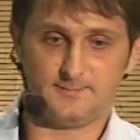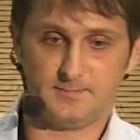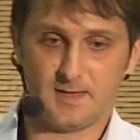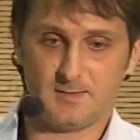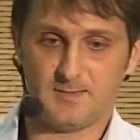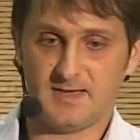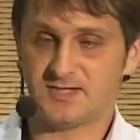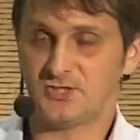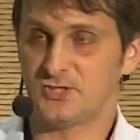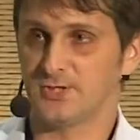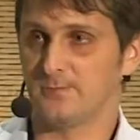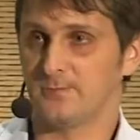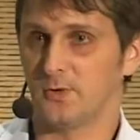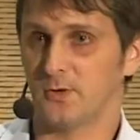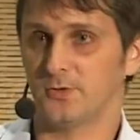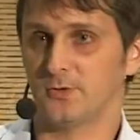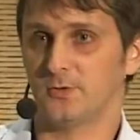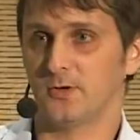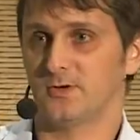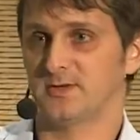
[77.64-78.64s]
messaging
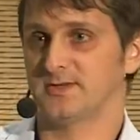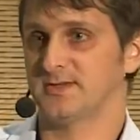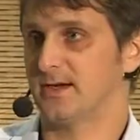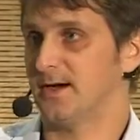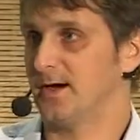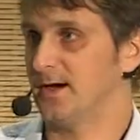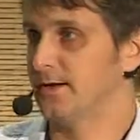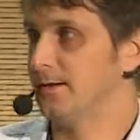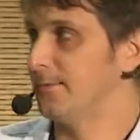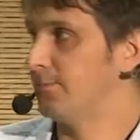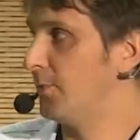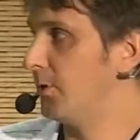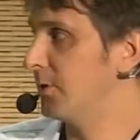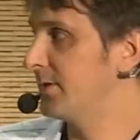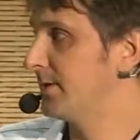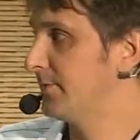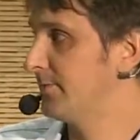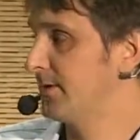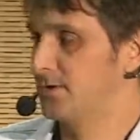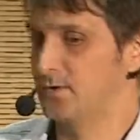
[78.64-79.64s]
protocols are
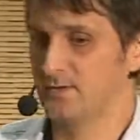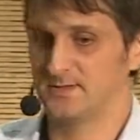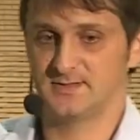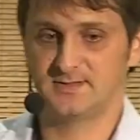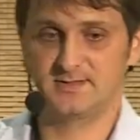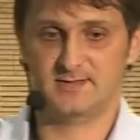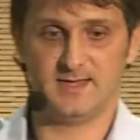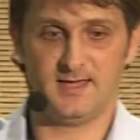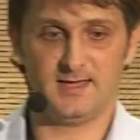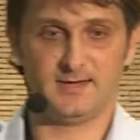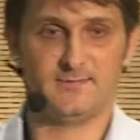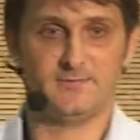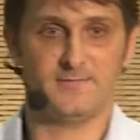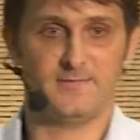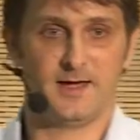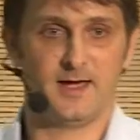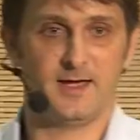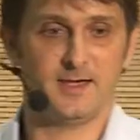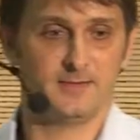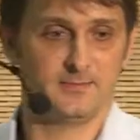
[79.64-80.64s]
important because they
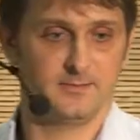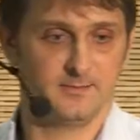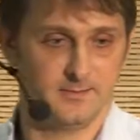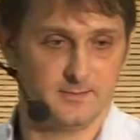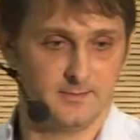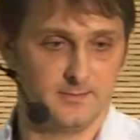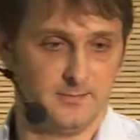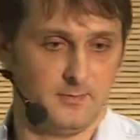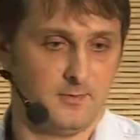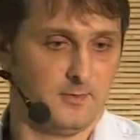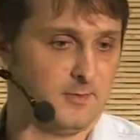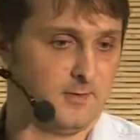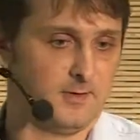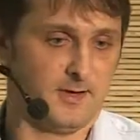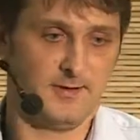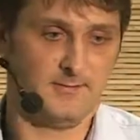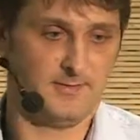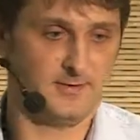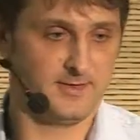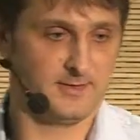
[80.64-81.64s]
define
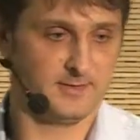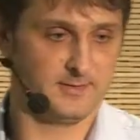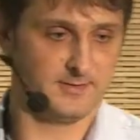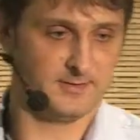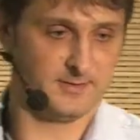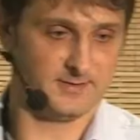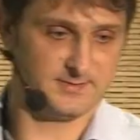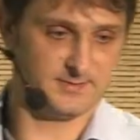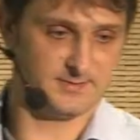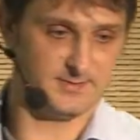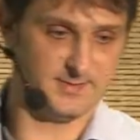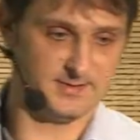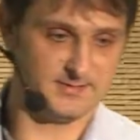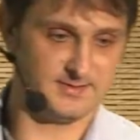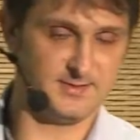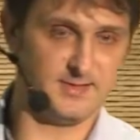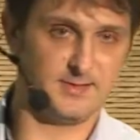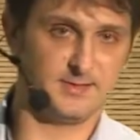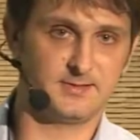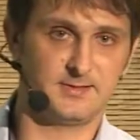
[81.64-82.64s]
everything that's
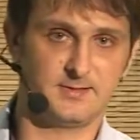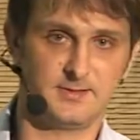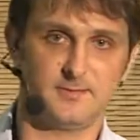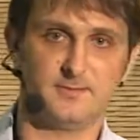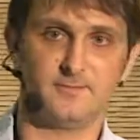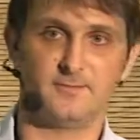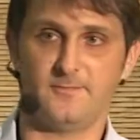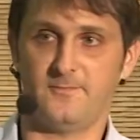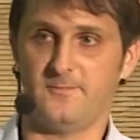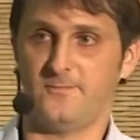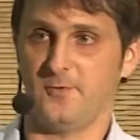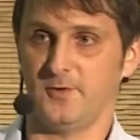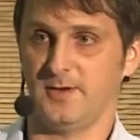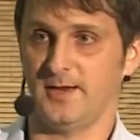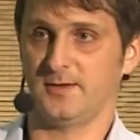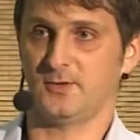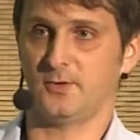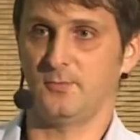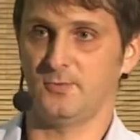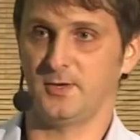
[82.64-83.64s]
needed for
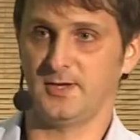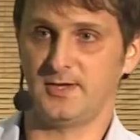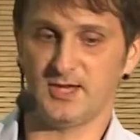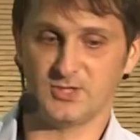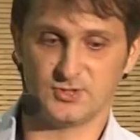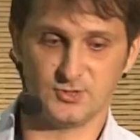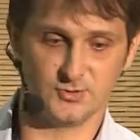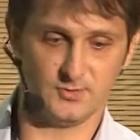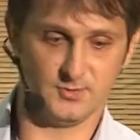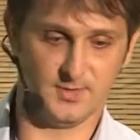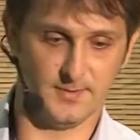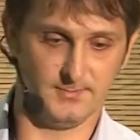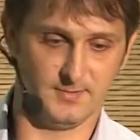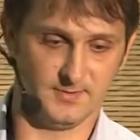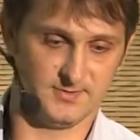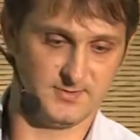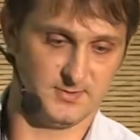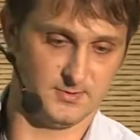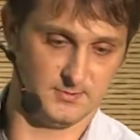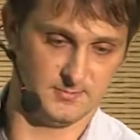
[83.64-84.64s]
that communication to
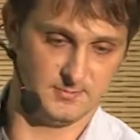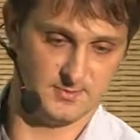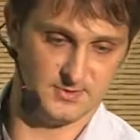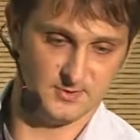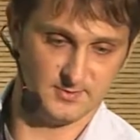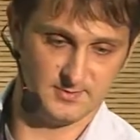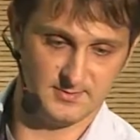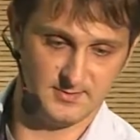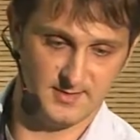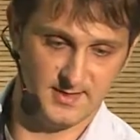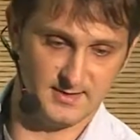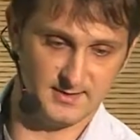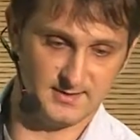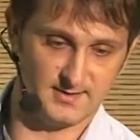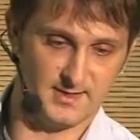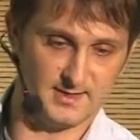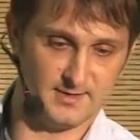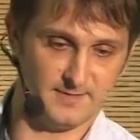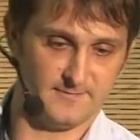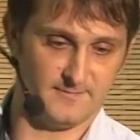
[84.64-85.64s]
happen. So they
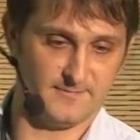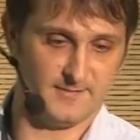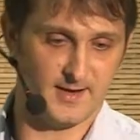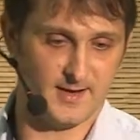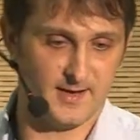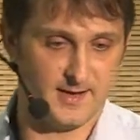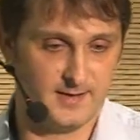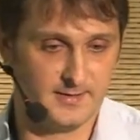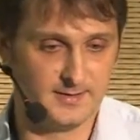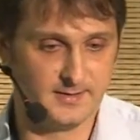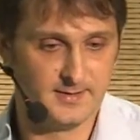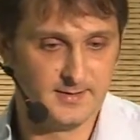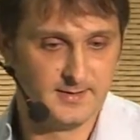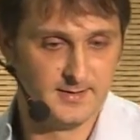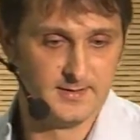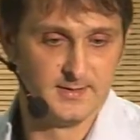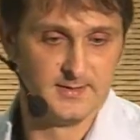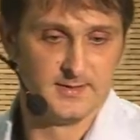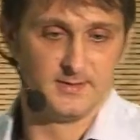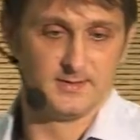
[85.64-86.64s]
define
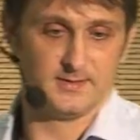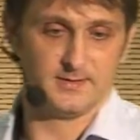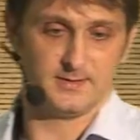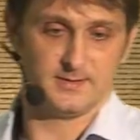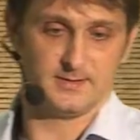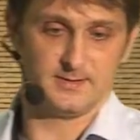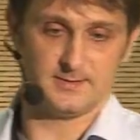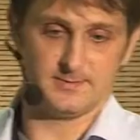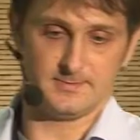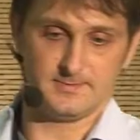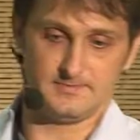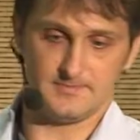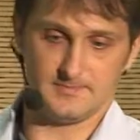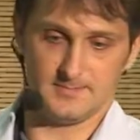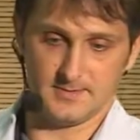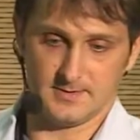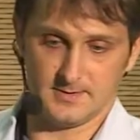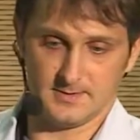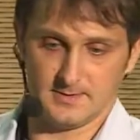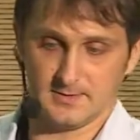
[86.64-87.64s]

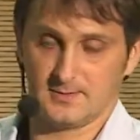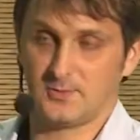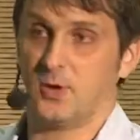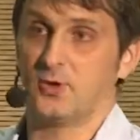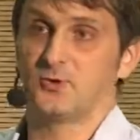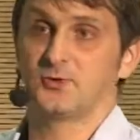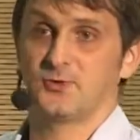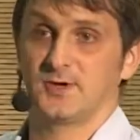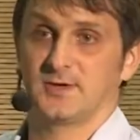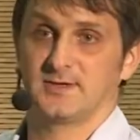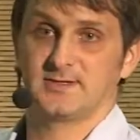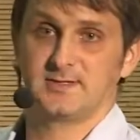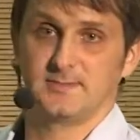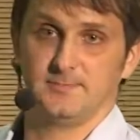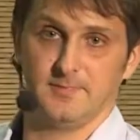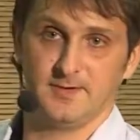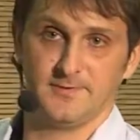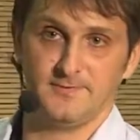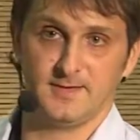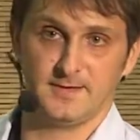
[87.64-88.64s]
contracts
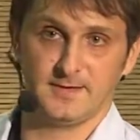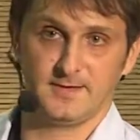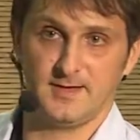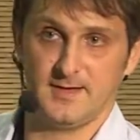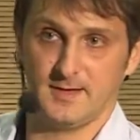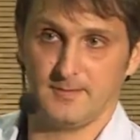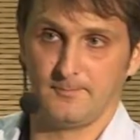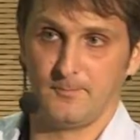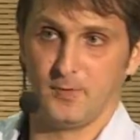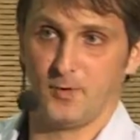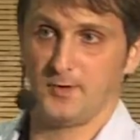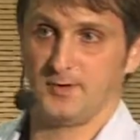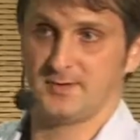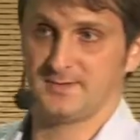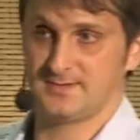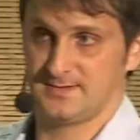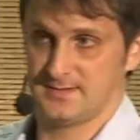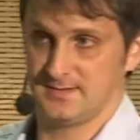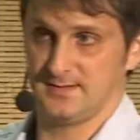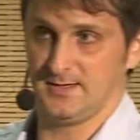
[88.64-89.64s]
between the
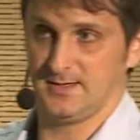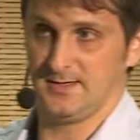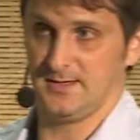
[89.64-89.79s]
endpoints